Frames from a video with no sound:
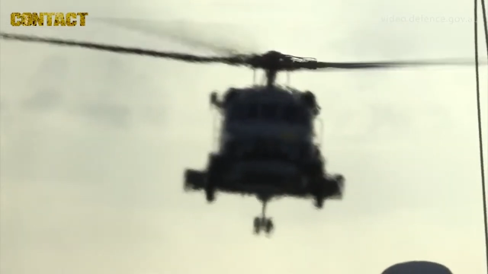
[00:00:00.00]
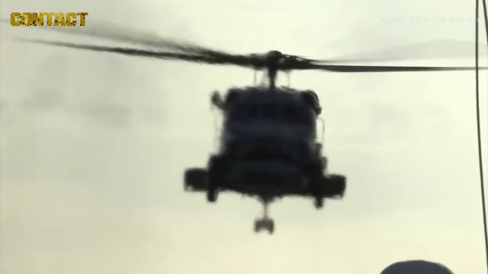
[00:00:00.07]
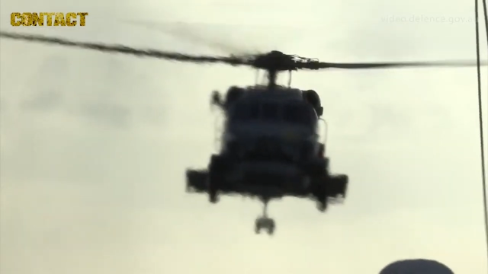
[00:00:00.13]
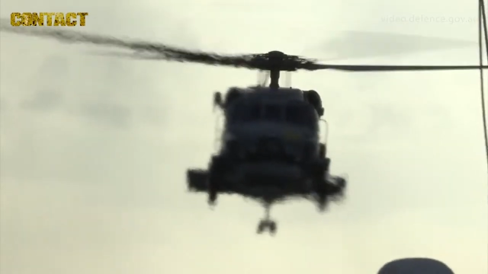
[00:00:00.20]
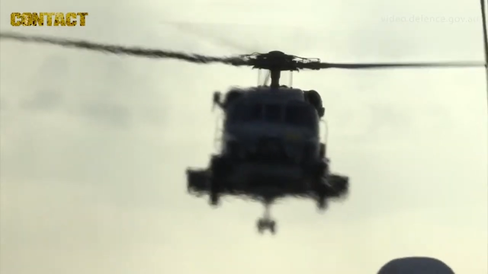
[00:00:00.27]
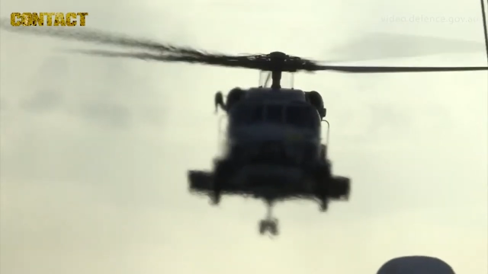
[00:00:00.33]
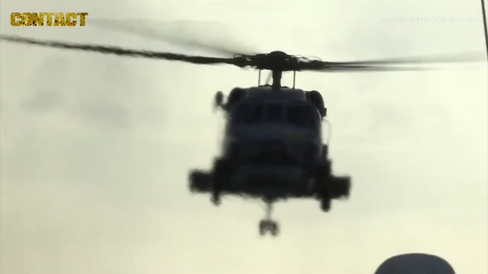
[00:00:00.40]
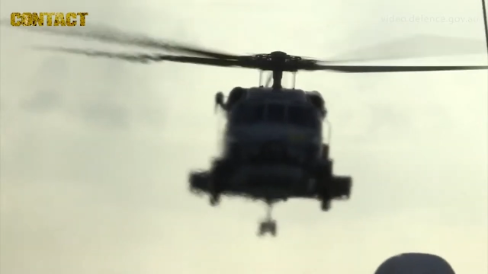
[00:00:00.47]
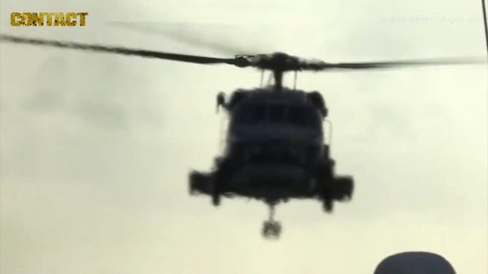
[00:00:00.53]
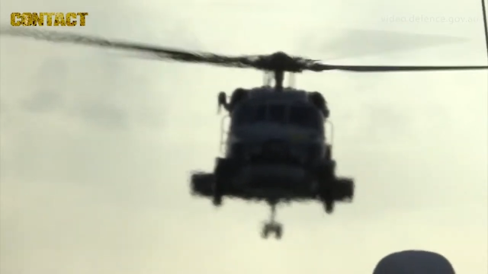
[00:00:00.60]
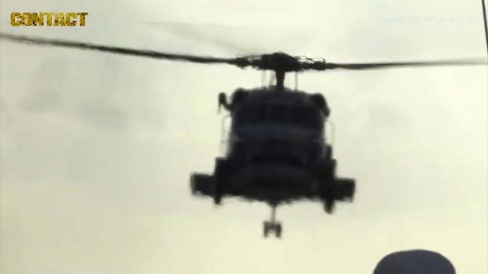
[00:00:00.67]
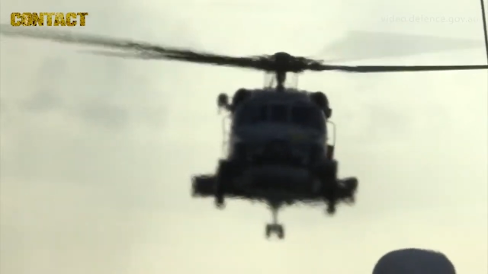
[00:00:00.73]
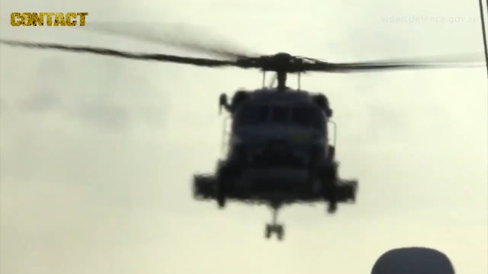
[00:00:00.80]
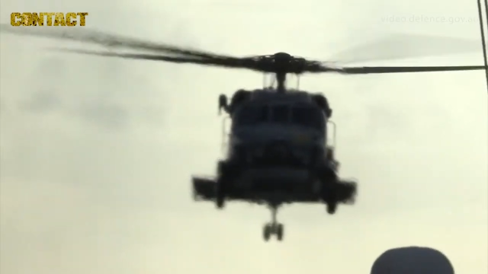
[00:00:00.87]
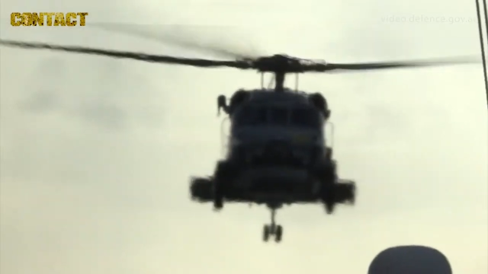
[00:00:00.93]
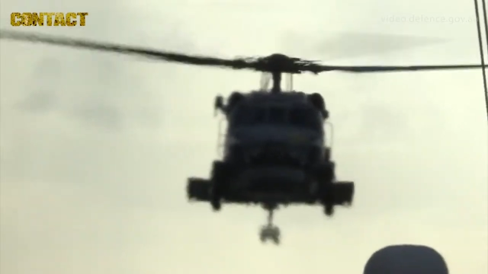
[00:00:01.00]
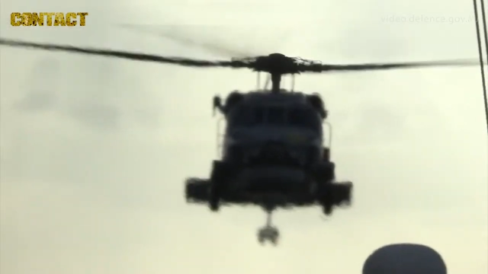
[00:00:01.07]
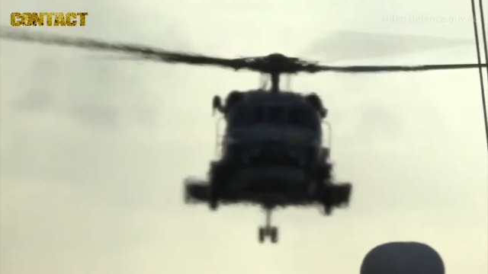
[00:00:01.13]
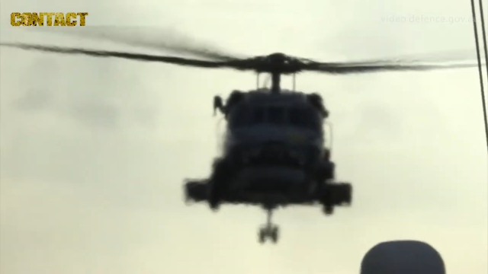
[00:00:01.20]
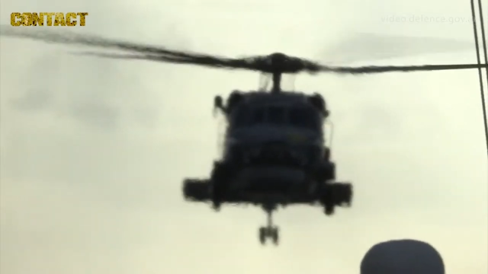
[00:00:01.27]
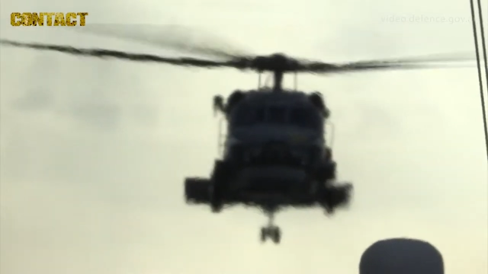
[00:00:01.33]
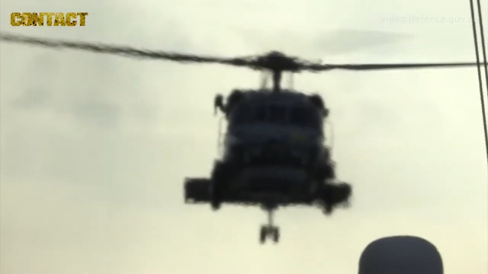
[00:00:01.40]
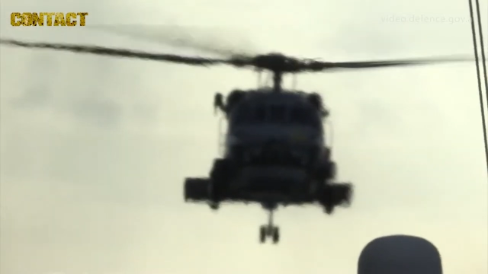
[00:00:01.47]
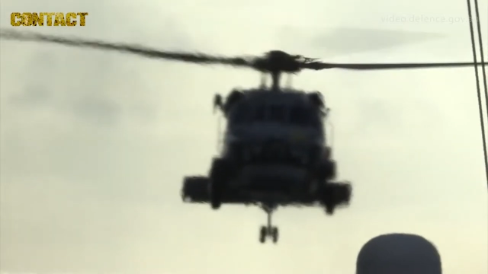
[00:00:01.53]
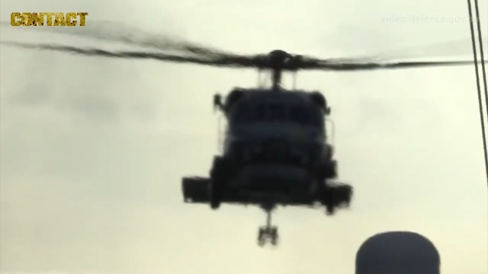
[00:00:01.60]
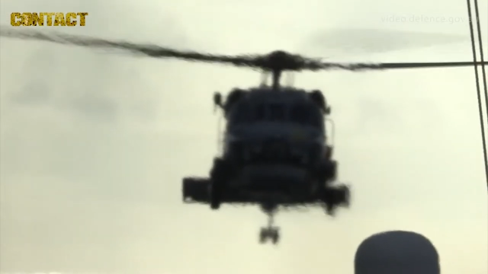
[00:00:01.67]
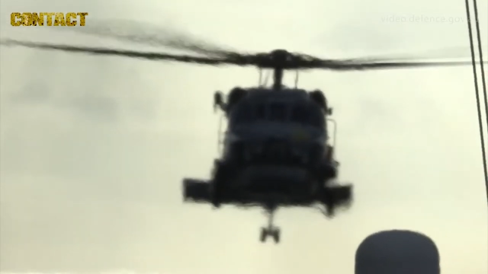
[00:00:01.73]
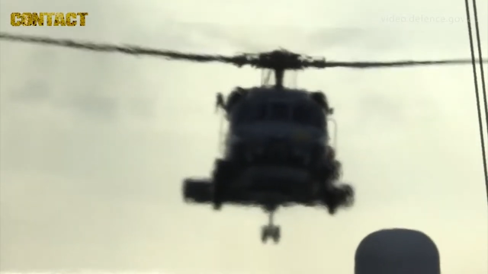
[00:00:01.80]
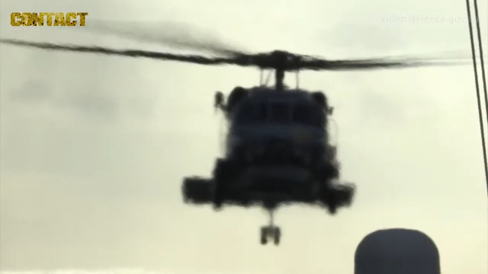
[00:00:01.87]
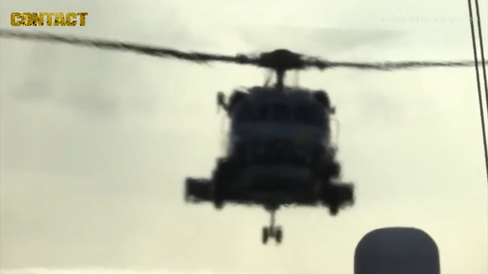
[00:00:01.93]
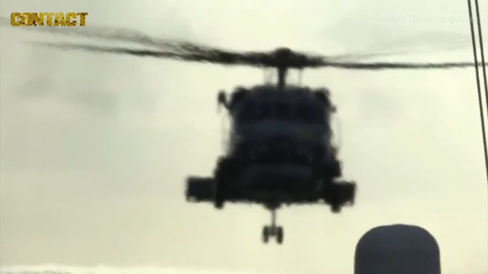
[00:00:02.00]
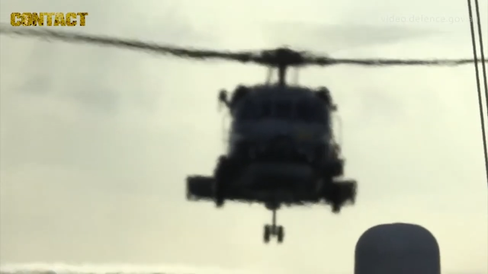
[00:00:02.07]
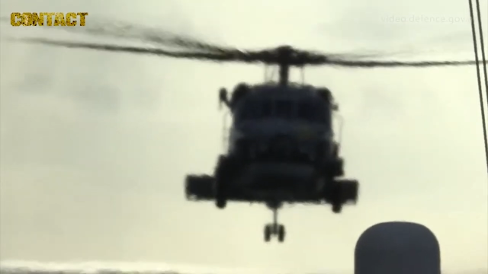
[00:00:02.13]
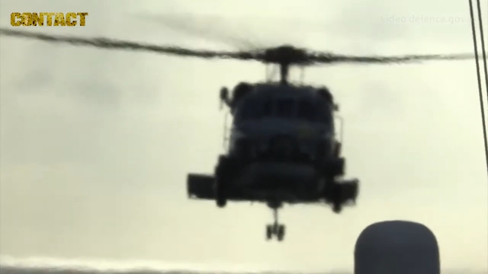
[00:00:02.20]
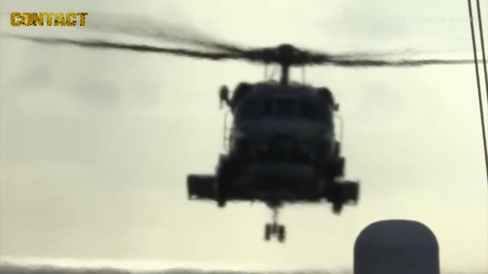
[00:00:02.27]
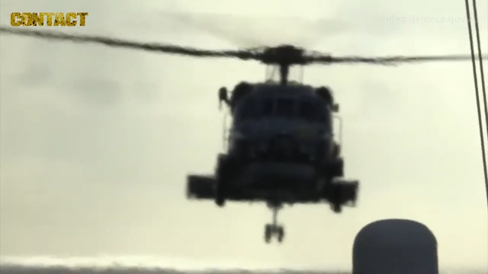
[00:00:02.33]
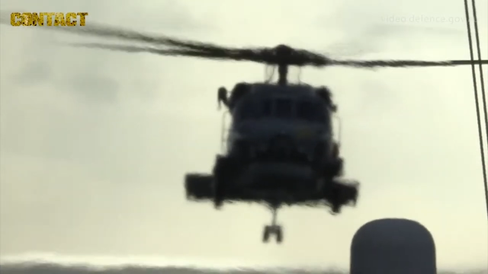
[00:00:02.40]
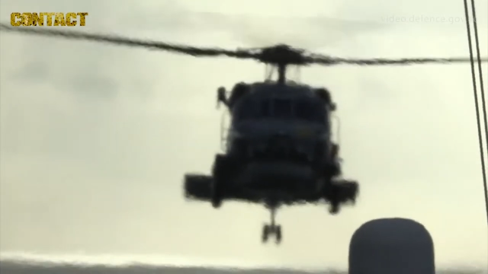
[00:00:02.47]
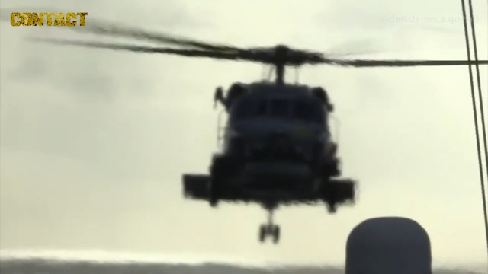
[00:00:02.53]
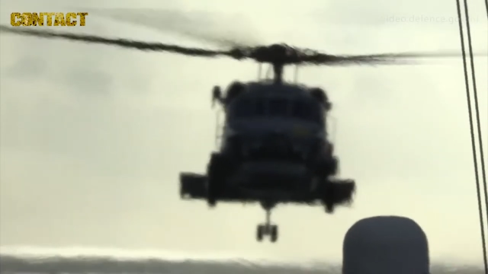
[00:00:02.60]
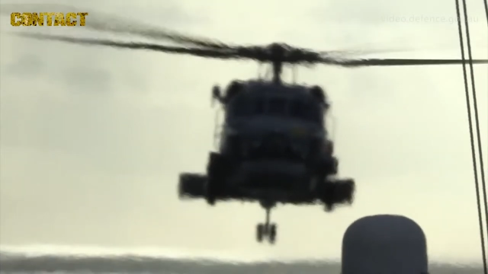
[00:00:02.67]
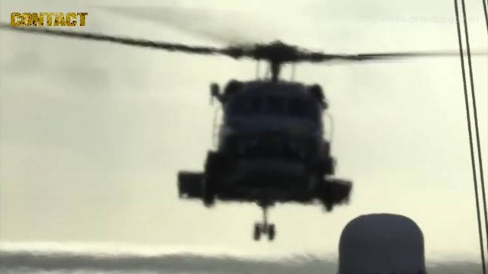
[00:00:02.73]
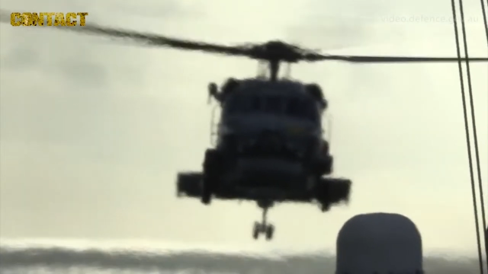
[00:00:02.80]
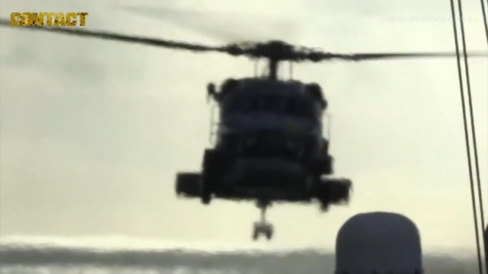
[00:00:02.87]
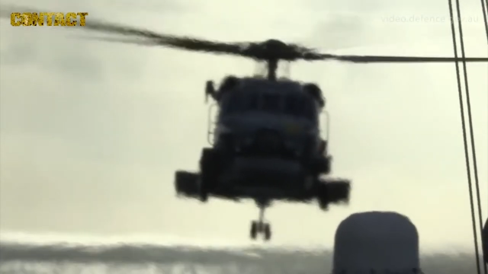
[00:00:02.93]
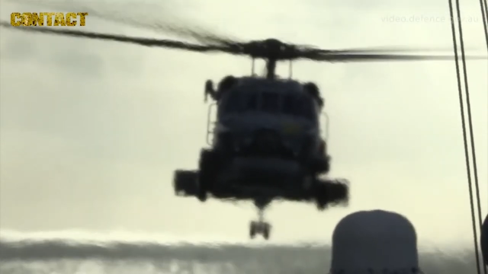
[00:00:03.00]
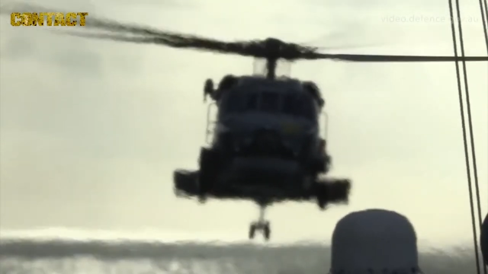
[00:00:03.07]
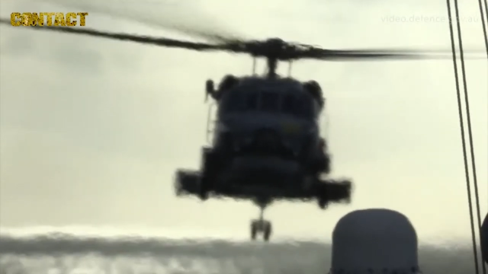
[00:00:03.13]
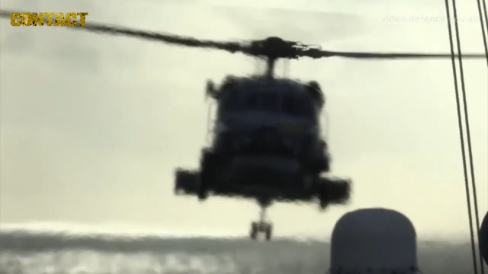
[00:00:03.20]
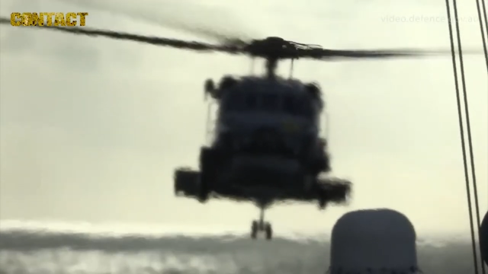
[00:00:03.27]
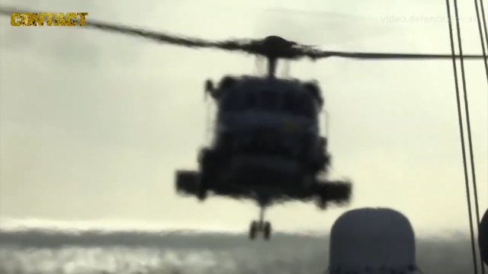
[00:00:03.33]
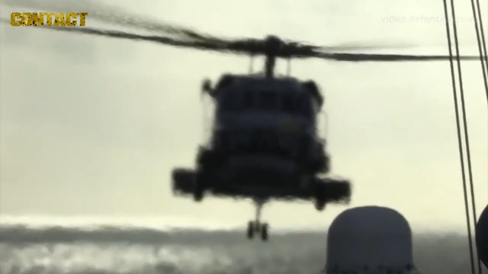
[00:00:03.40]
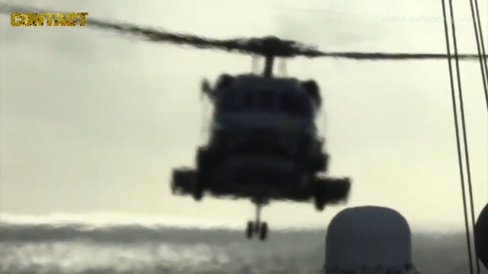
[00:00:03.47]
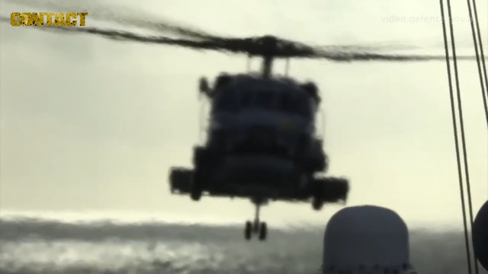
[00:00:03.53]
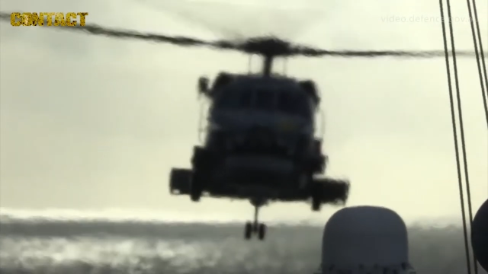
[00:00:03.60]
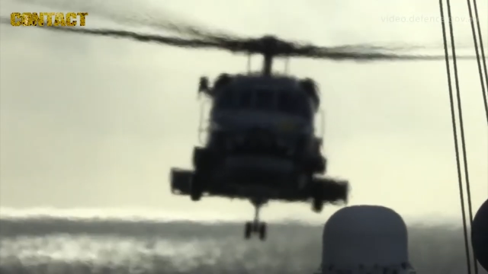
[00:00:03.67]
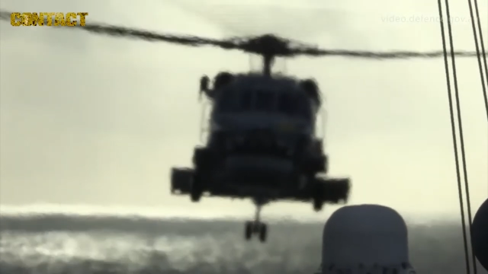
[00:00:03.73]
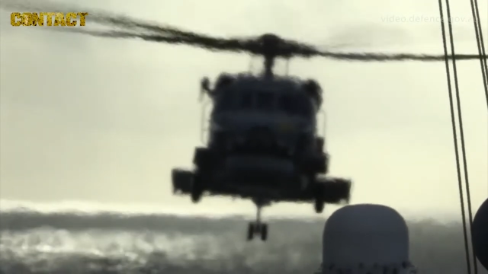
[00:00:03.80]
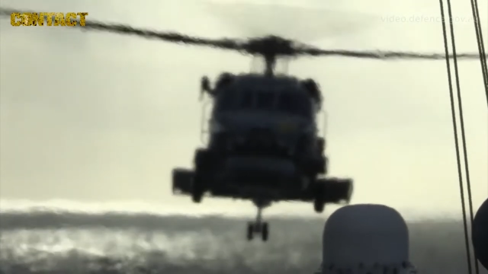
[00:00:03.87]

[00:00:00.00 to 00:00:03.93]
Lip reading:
Nobody's mouth can be seen.